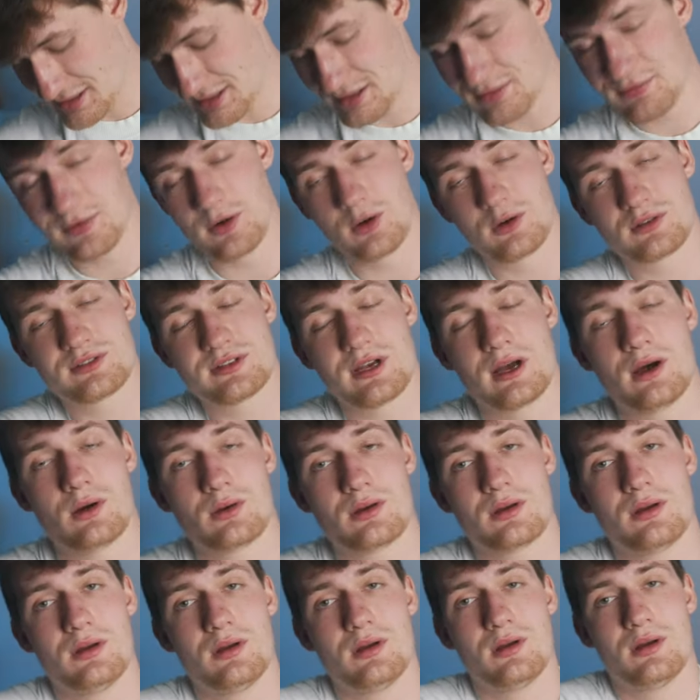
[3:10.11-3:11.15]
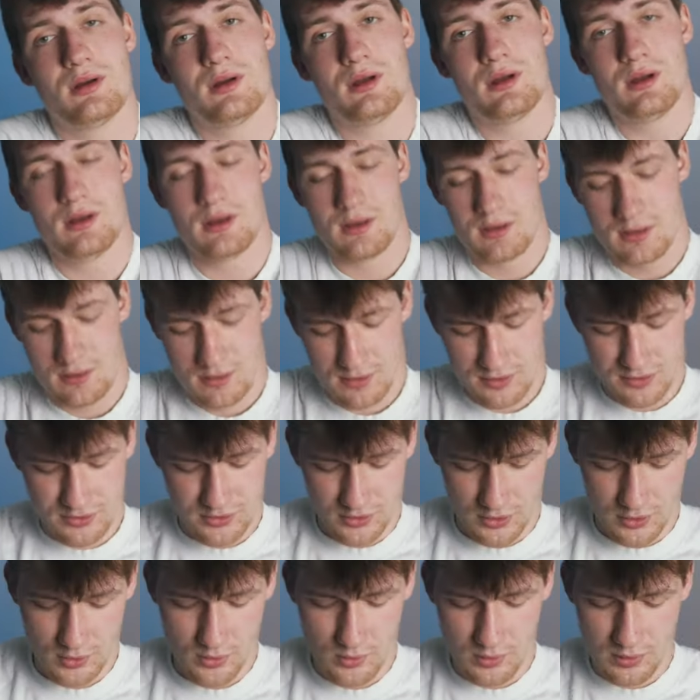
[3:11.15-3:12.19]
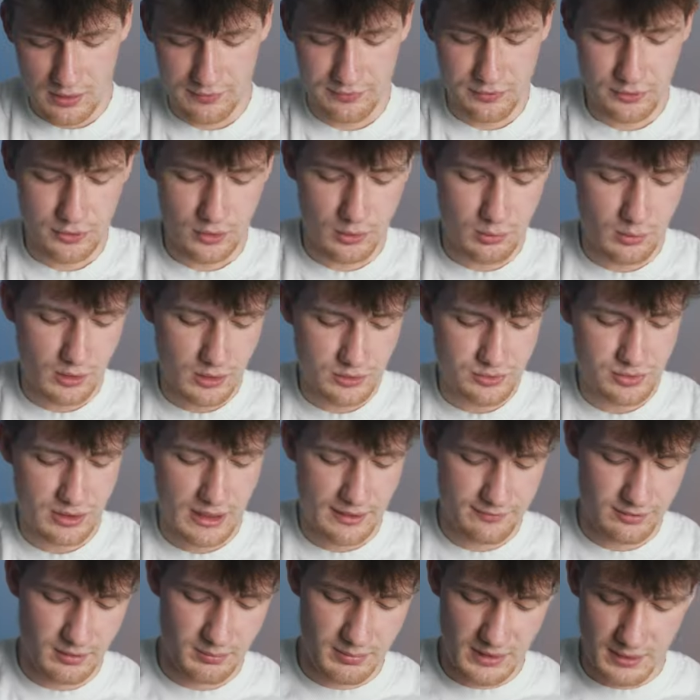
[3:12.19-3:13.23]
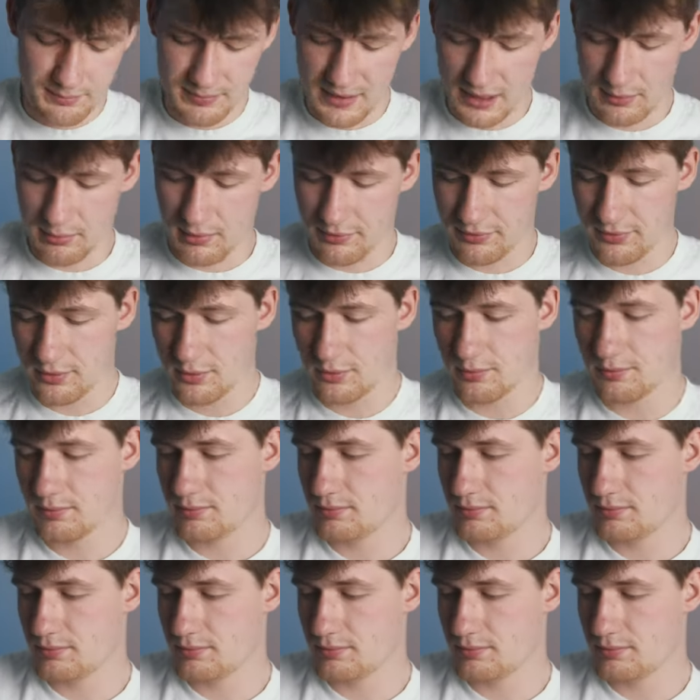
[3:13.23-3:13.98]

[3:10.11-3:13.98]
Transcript: it folds out. So if you don't want to have the big bag with you,